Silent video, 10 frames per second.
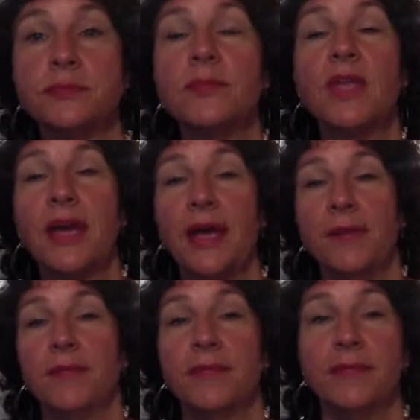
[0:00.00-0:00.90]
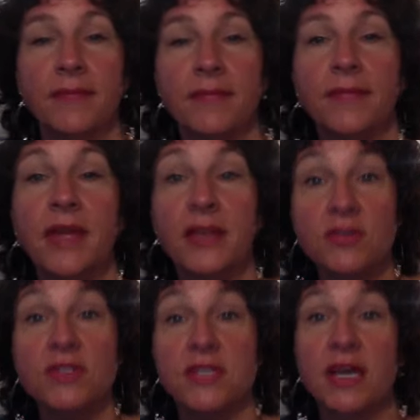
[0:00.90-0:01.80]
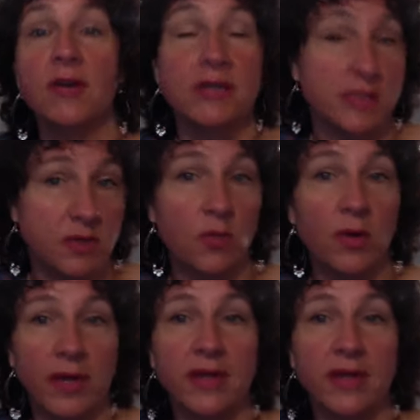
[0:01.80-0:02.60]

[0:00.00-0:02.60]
Okay. And you see how it isn't working.